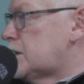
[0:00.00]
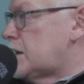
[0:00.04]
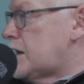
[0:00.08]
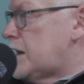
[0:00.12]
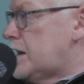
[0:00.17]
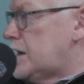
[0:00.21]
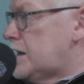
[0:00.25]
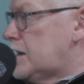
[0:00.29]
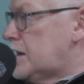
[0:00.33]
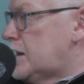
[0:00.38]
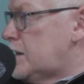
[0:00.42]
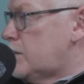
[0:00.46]
than
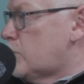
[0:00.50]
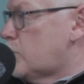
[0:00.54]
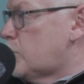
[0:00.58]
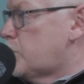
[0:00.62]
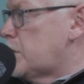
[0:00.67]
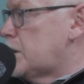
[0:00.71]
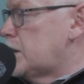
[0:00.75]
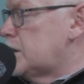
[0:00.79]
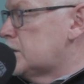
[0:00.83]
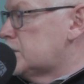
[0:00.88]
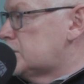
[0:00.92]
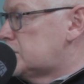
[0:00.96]
I am or
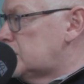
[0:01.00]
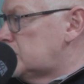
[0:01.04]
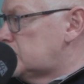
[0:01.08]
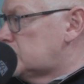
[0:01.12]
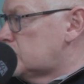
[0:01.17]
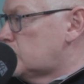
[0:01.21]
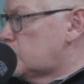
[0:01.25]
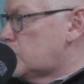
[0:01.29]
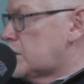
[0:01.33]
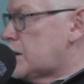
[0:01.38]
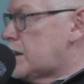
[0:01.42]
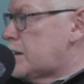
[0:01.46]
paying
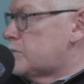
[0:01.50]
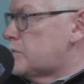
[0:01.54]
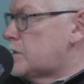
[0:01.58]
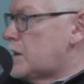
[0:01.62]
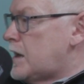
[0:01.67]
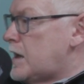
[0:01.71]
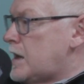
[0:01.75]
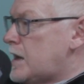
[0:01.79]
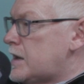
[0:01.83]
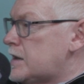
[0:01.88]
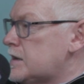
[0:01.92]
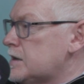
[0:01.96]
attention when I'm
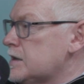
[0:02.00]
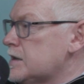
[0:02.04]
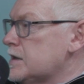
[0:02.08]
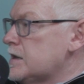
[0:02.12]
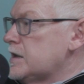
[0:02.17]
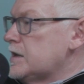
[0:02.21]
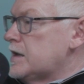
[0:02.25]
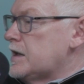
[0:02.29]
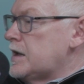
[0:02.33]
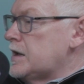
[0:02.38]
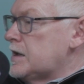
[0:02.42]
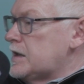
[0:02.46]
not,
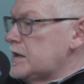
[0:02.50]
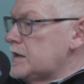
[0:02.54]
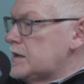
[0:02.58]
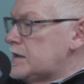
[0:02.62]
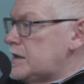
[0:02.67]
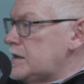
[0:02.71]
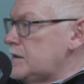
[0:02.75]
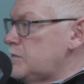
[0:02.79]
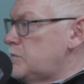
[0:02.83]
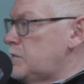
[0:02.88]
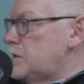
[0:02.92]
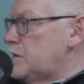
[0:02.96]
that can
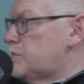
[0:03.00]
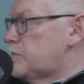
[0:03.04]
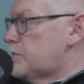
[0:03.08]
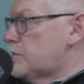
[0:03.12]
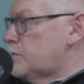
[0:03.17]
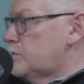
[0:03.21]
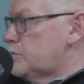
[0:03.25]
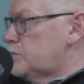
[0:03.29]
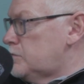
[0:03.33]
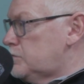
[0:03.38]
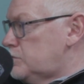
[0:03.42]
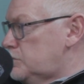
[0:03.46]
keep me
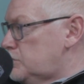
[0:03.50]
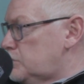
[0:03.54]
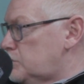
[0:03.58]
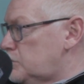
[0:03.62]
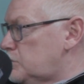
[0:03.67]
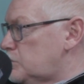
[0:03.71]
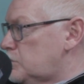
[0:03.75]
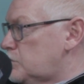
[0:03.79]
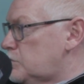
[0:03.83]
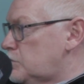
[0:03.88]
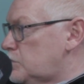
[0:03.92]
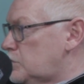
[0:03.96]
from
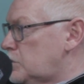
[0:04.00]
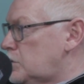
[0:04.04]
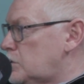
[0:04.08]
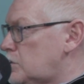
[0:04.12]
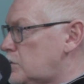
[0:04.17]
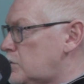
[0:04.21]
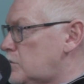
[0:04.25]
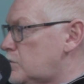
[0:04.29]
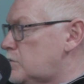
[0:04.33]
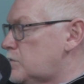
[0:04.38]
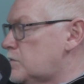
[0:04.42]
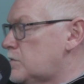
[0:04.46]
you
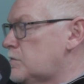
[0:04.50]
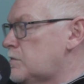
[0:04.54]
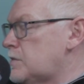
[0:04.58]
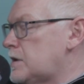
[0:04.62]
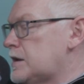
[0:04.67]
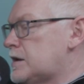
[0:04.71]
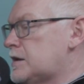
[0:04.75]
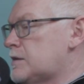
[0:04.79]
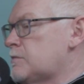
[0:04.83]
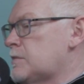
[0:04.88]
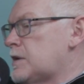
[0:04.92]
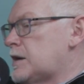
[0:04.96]
know,
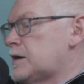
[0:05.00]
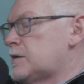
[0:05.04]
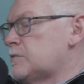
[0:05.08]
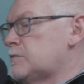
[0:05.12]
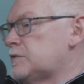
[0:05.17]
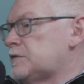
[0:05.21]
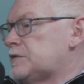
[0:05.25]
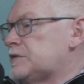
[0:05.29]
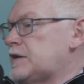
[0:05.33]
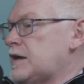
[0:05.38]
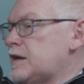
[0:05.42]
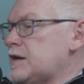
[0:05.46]
make making
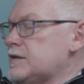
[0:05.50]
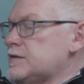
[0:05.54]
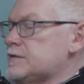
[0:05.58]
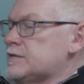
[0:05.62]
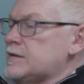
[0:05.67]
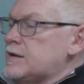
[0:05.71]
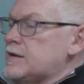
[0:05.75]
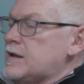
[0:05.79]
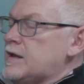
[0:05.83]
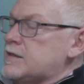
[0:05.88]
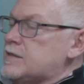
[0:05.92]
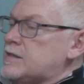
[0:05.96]

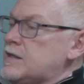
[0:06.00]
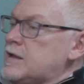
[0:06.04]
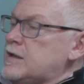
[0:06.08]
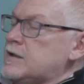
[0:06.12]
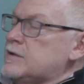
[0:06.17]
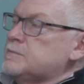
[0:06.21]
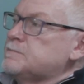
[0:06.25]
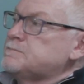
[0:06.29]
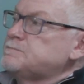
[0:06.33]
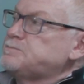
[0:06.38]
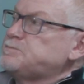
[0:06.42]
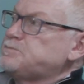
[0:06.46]
mistakes. And I
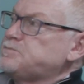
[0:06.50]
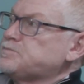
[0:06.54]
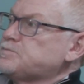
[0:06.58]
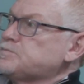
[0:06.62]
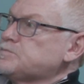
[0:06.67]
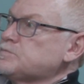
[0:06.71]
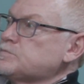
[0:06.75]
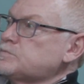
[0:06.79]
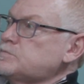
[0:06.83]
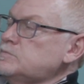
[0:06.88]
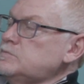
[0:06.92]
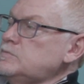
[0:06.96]
think
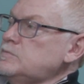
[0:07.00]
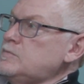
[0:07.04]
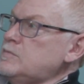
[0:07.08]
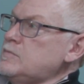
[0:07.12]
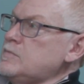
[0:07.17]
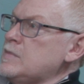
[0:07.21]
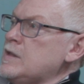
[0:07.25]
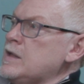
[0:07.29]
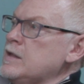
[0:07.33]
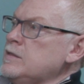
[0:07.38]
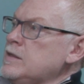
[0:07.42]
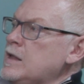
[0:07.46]

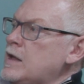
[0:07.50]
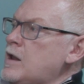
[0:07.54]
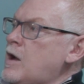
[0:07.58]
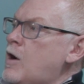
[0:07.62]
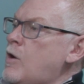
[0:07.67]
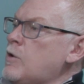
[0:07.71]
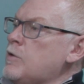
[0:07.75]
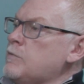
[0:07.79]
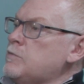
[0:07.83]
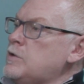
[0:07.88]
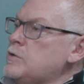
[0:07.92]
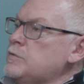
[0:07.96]
that
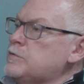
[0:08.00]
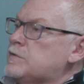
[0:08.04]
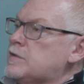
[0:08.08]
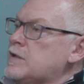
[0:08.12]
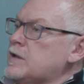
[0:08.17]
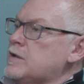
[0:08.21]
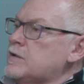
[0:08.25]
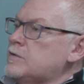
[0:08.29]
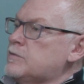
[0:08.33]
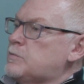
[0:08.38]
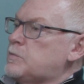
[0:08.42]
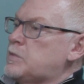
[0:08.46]
all of those
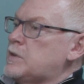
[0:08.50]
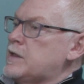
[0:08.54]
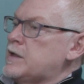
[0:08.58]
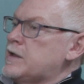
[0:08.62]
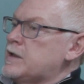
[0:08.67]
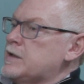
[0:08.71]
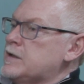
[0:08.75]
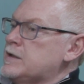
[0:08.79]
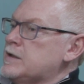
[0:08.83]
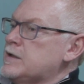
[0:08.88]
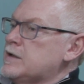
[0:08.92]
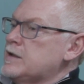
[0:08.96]
things
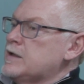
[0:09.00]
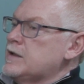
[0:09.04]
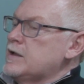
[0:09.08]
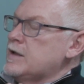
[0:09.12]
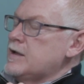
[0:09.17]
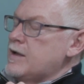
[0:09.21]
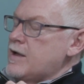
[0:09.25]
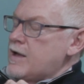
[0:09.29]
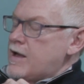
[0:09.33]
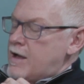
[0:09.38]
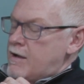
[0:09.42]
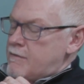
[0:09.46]
play
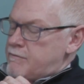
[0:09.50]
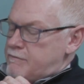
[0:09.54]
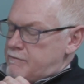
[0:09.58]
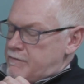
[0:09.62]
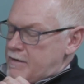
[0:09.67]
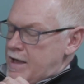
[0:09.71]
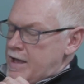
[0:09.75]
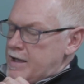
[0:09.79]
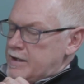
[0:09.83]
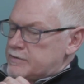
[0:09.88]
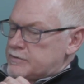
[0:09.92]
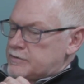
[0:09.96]
a
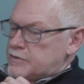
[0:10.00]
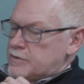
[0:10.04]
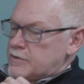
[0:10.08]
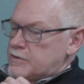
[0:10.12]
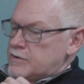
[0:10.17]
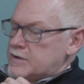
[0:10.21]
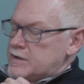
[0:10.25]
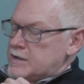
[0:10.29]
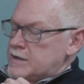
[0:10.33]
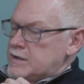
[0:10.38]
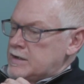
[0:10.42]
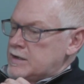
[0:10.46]

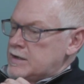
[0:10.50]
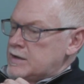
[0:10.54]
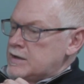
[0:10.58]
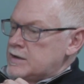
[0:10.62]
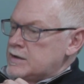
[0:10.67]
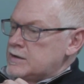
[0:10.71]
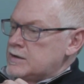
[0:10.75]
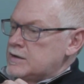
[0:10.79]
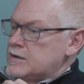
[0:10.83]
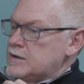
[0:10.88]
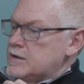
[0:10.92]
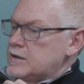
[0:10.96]
factor
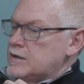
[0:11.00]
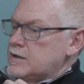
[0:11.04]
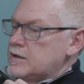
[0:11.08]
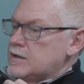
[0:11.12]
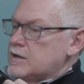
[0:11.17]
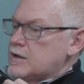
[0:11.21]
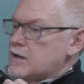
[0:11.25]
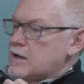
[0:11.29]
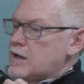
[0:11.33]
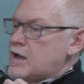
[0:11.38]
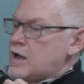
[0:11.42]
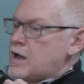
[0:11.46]
in
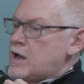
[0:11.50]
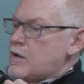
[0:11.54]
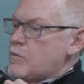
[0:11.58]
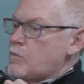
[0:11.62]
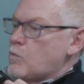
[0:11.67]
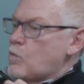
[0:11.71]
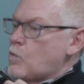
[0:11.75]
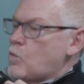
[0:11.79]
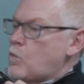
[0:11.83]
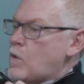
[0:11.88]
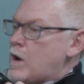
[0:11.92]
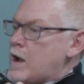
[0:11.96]

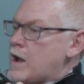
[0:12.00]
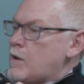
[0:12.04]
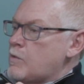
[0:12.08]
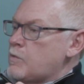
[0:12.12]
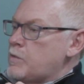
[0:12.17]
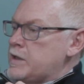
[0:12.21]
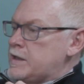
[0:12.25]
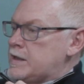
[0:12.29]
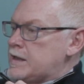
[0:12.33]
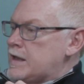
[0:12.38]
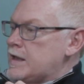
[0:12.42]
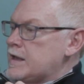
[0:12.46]
um, why
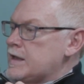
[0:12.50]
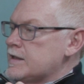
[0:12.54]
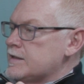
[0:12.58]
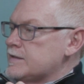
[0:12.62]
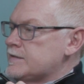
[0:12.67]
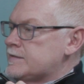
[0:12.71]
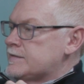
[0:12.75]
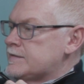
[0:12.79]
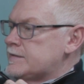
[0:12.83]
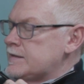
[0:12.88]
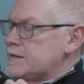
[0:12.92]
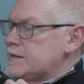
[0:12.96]
we can't
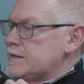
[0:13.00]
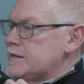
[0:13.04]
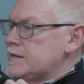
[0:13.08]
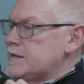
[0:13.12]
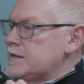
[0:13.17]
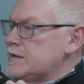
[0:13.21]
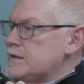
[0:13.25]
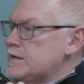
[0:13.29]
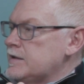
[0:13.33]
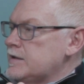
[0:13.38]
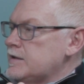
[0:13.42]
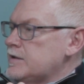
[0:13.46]

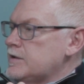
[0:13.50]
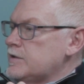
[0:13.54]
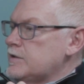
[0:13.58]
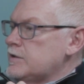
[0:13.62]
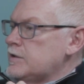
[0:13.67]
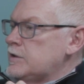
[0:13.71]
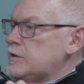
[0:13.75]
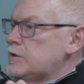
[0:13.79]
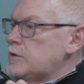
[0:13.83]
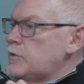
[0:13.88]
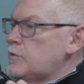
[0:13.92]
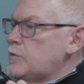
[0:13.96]
see.
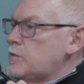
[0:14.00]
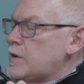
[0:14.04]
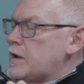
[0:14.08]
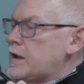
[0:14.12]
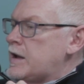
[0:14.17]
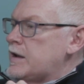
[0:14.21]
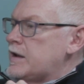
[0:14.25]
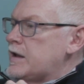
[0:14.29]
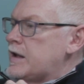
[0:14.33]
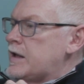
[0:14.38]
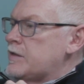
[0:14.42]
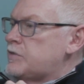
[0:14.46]
You know,
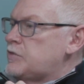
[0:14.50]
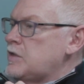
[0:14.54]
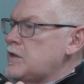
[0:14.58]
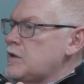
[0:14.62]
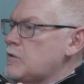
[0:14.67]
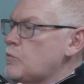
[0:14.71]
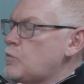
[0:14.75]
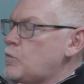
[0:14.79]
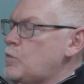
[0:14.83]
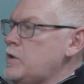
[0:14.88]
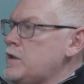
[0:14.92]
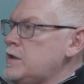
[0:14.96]
I, I
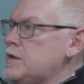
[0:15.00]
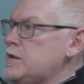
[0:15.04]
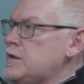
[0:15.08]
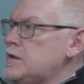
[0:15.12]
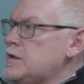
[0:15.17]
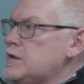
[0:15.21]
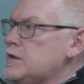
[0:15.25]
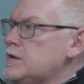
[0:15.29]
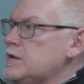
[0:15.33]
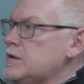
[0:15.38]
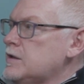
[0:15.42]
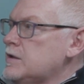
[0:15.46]
think
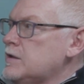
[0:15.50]
we